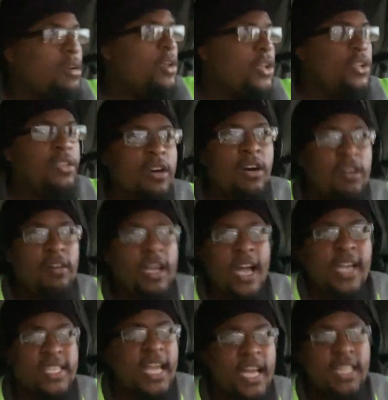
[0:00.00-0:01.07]
because I
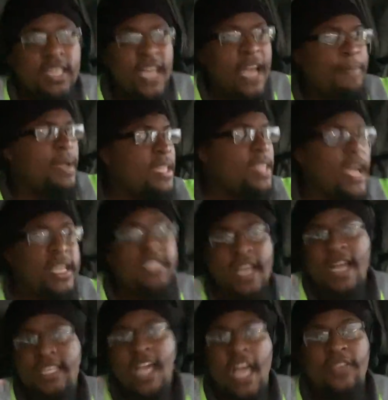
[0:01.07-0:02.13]
could have got me a nice
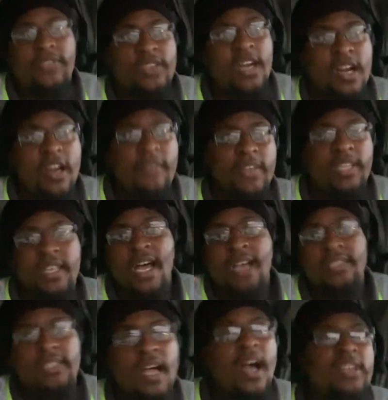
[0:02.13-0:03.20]
ass house for
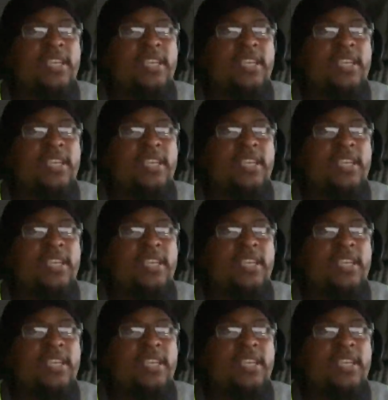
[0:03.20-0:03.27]
$150,000.